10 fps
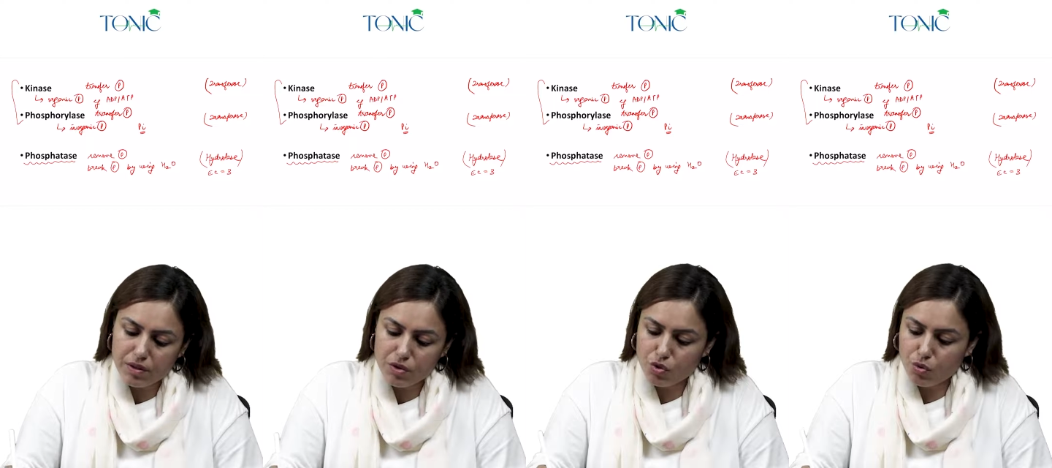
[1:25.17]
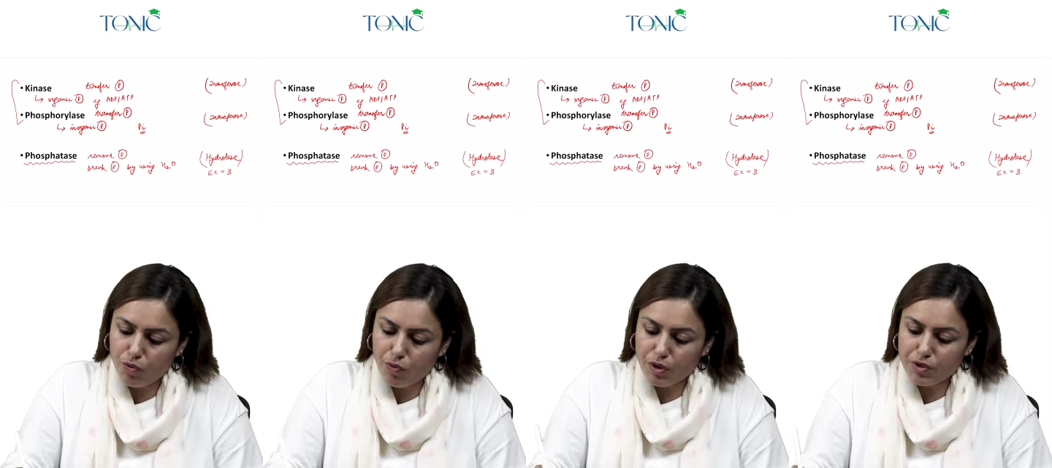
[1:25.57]
So
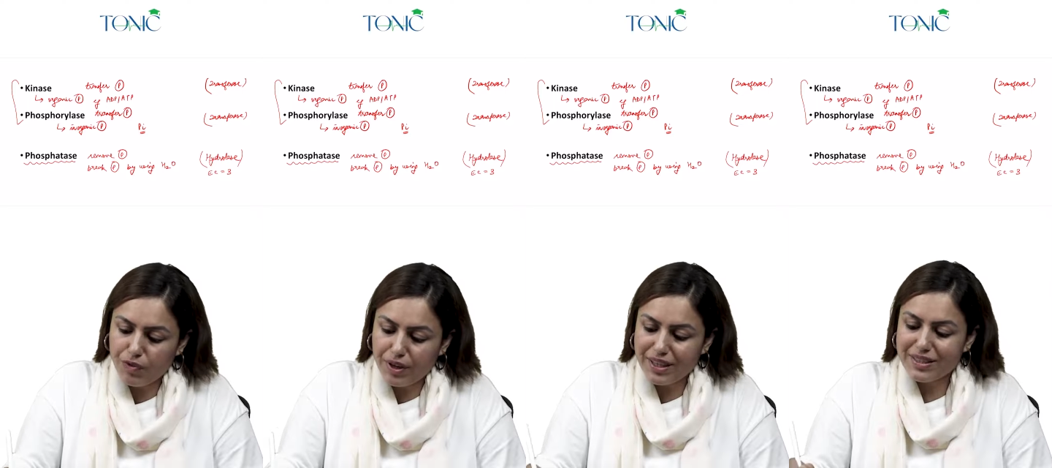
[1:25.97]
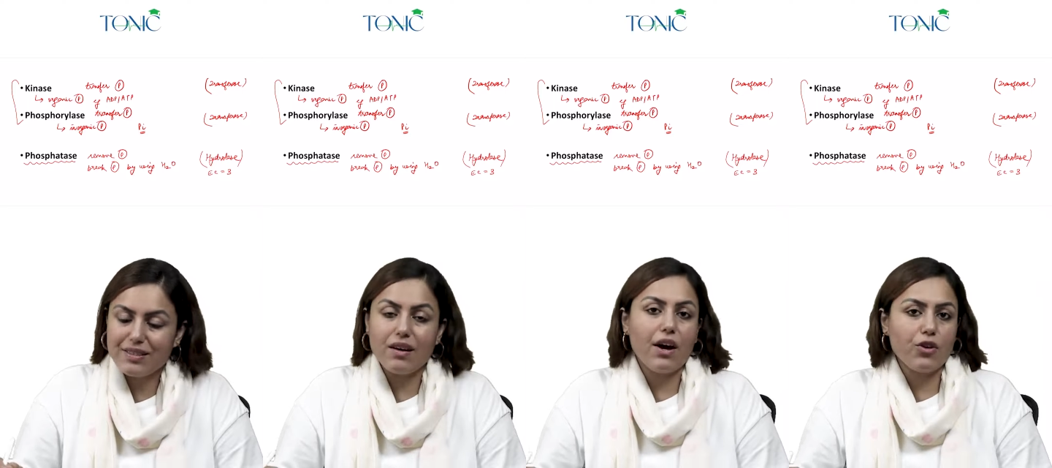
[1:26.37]
phosphatase is
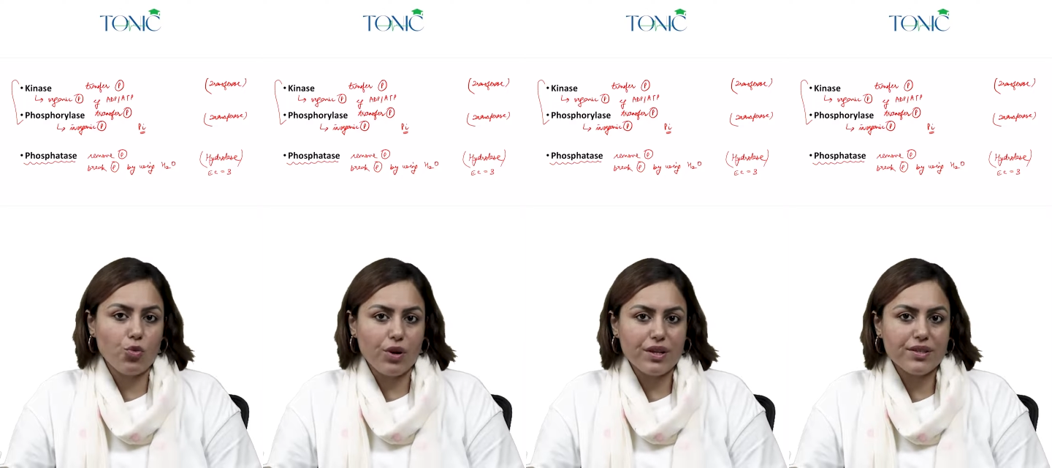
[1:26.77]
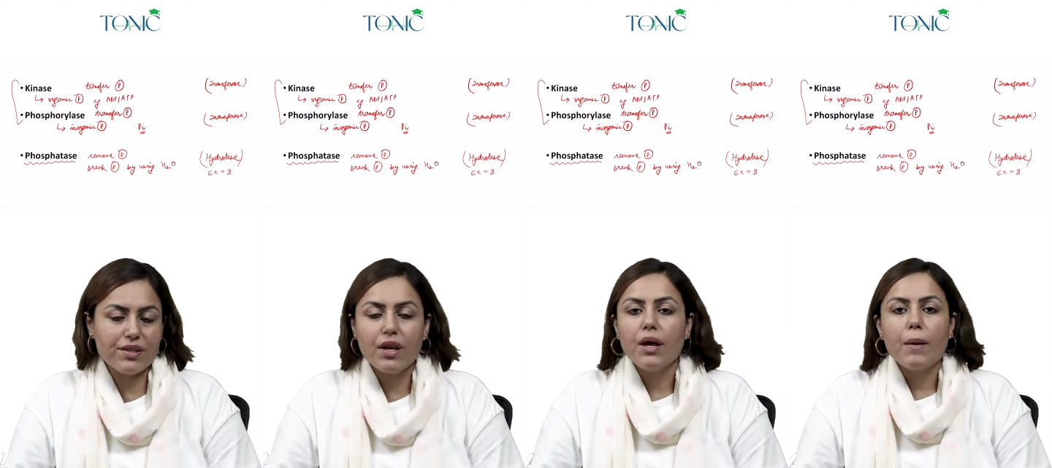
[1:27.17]
a hydrolase,